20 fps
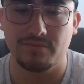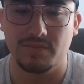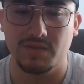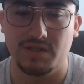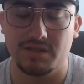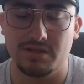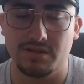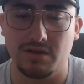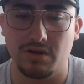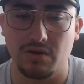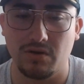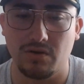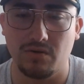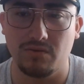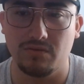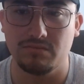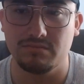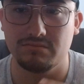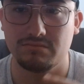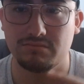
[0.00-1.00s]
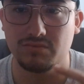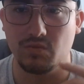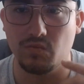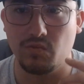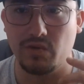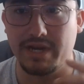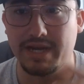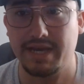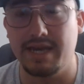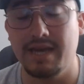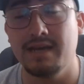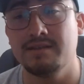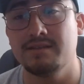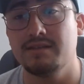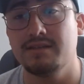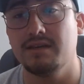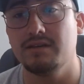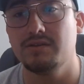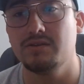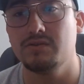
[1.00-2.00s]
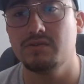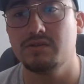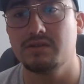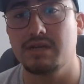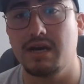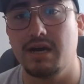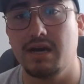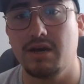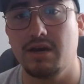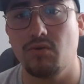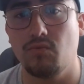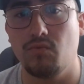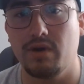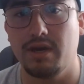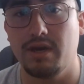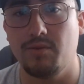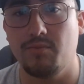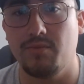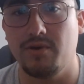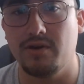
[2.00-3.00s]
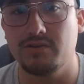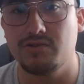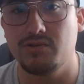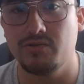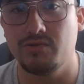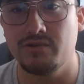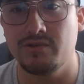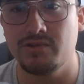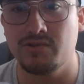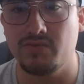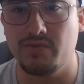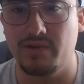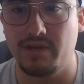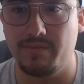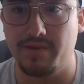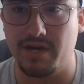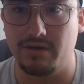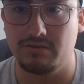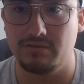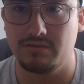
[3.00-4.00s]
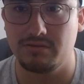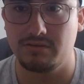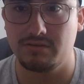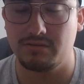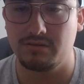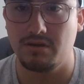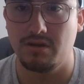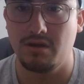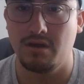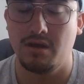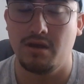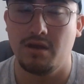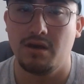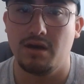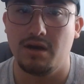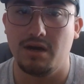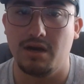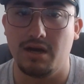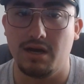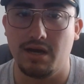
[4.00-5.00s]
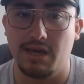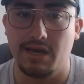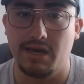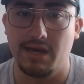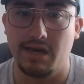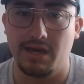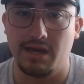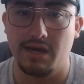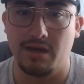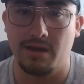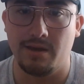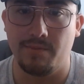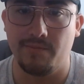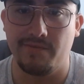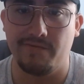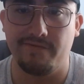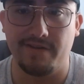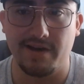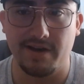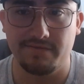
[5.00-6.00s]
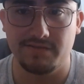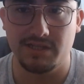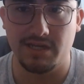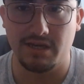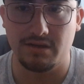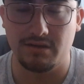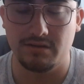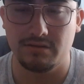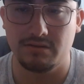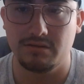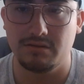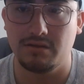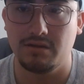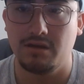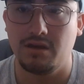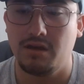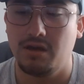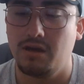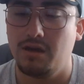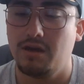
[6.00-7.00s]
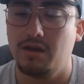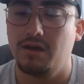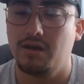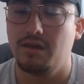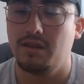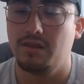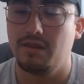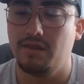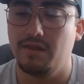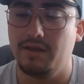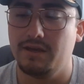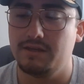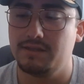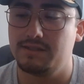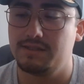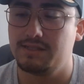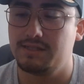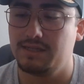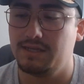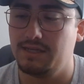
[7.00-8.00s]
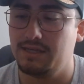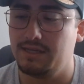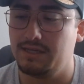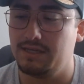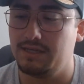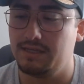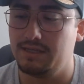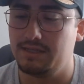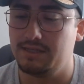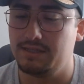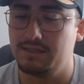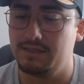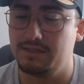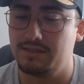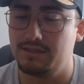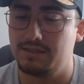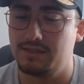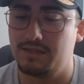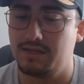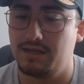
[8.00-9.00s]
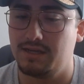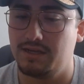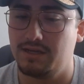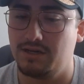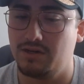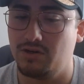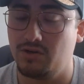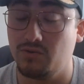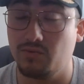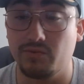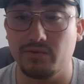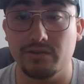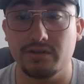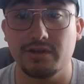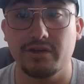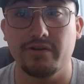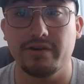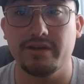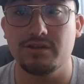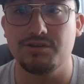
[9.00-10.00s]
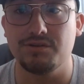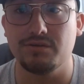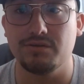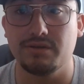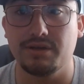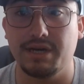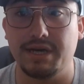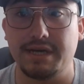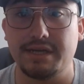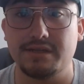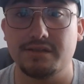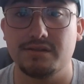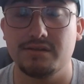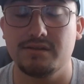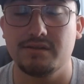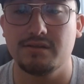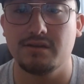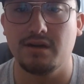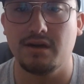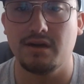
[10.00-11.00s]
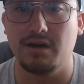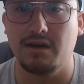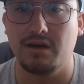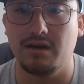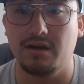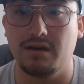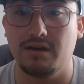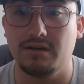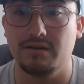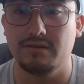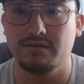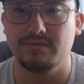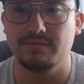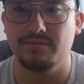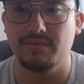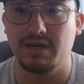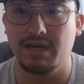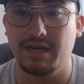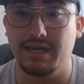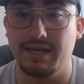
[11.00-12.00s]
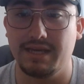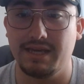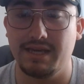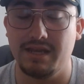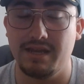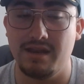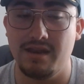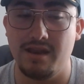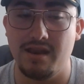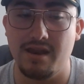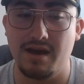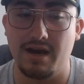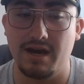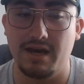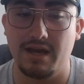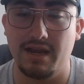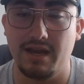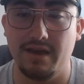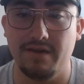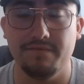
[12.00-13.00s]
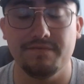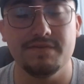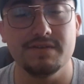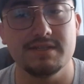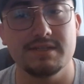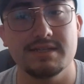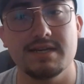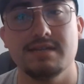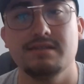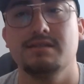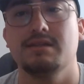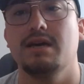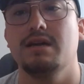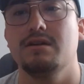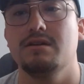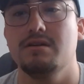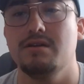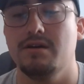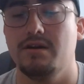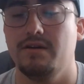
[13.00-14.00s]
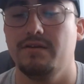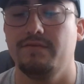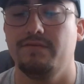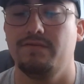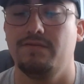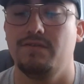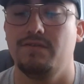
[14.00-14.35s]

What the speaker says: so what I can tell you is I weigh about 220 pounds. I am 5'10". This is a really great shoe, guys. I cannot emphasize that enough.